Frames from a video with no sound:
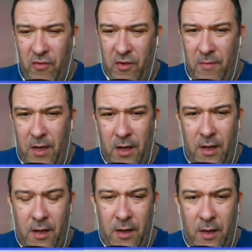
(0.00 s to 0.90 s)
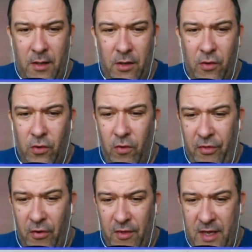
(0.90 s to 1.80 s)
as a local
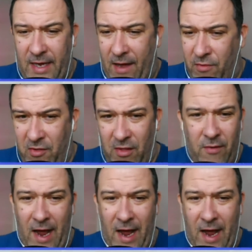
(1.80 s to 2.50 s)
authority councillor,